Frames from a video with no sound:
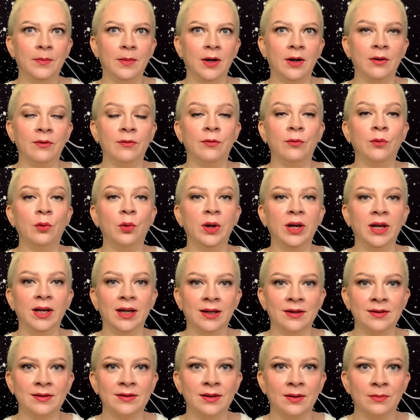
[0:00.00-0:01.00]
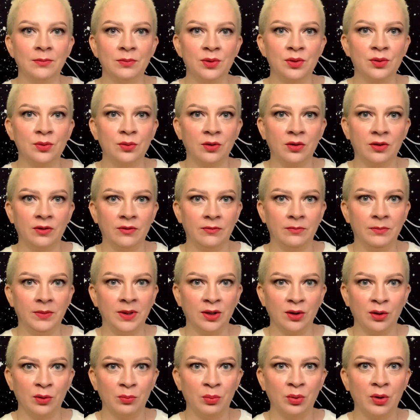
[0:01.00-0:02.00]
avoiding some sort of
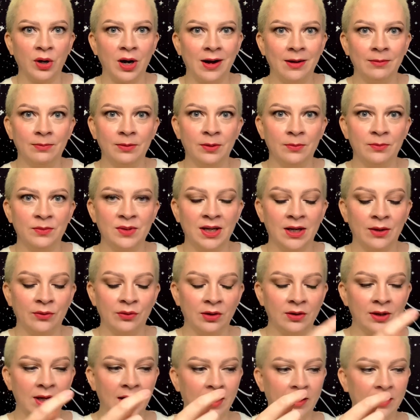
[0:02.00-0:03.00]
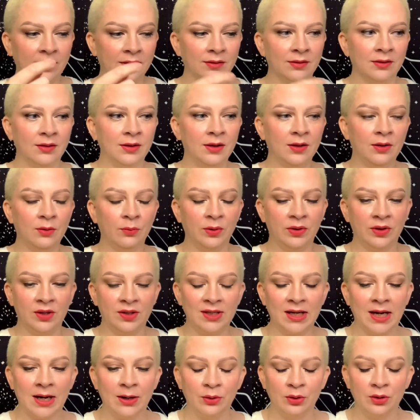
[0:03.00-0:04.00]
bigger problem down the line. With the
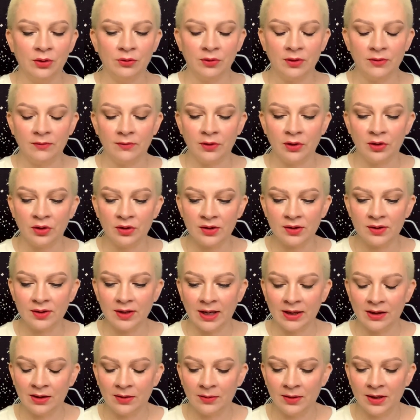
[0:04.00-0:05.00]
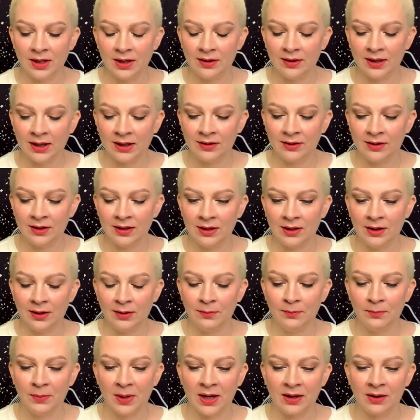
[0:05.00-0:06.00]
Tower in reverse at the
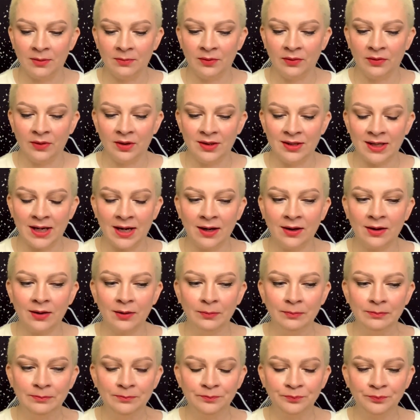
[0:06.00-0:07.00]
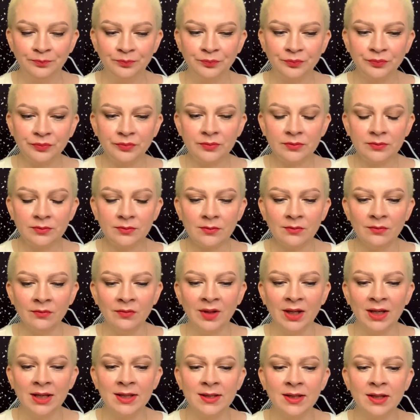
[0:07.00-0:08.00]
bottom of the deck,
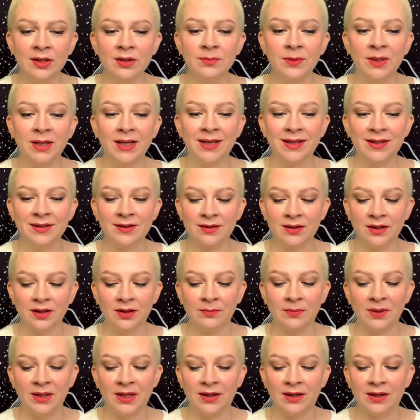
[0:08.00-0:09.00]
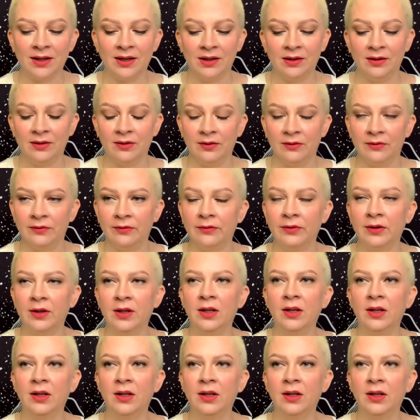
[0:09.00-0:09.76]
it tells me it is going to be kind of